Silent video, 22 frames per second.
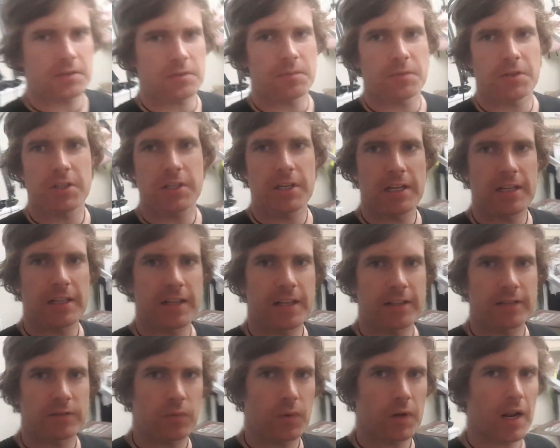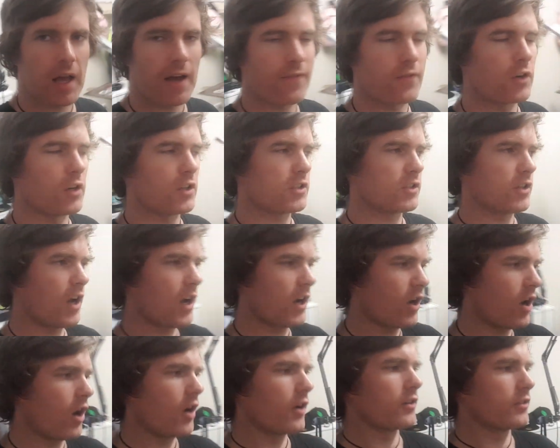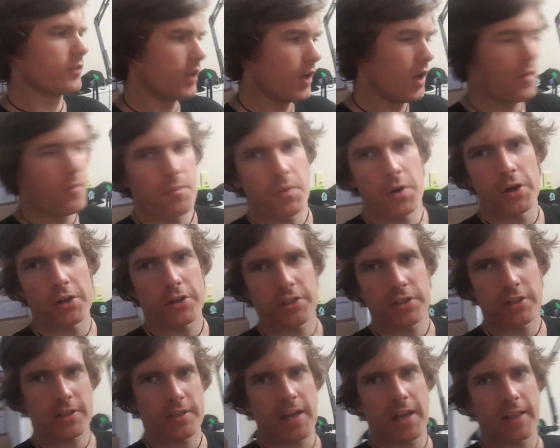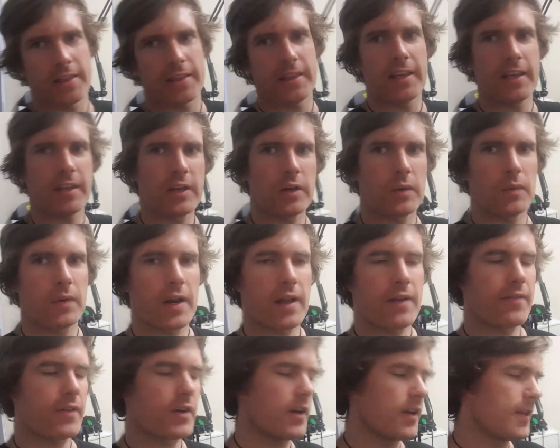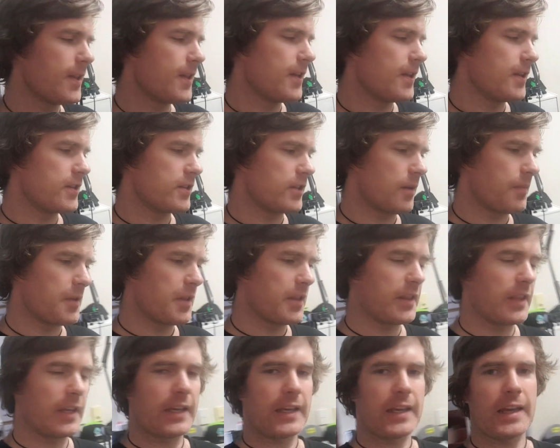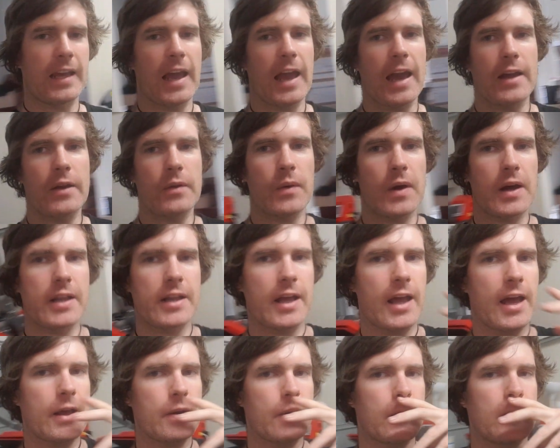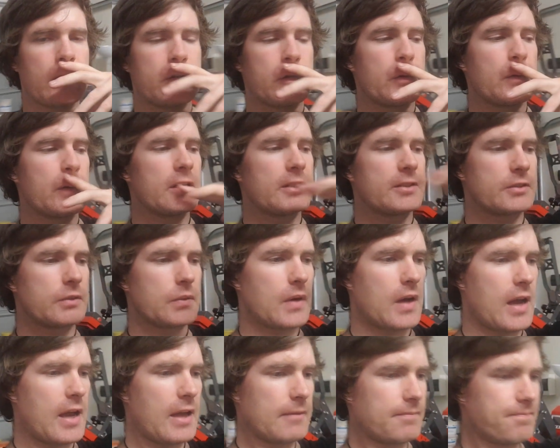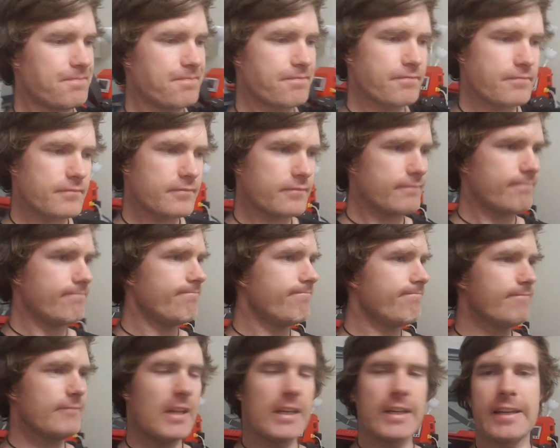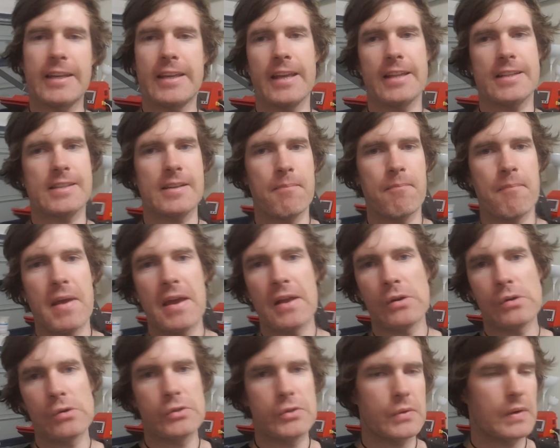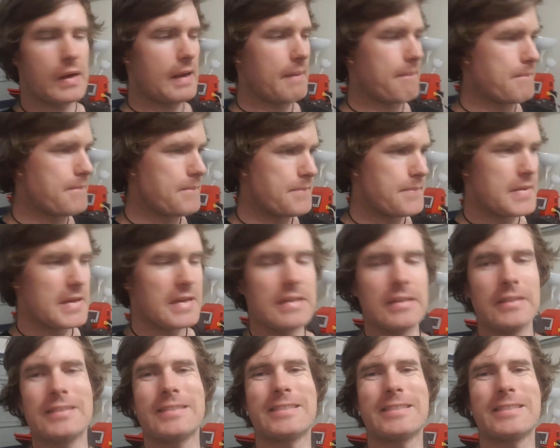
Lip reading: of machine than what I've got, so I can't purchase that thing or whatever. So I've been thinking, how do I do it? Do I get some metal? Do I build